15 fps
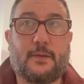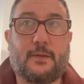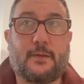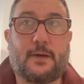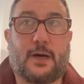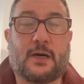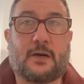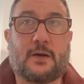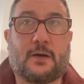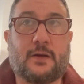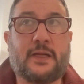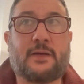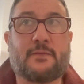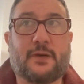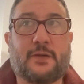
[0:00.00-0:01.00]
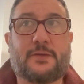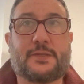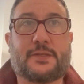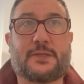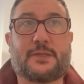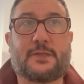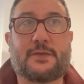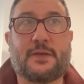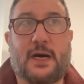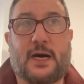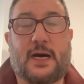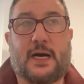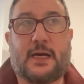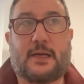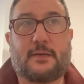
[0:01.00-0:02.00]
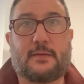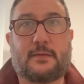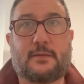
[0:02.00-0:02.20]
Our early roots do not,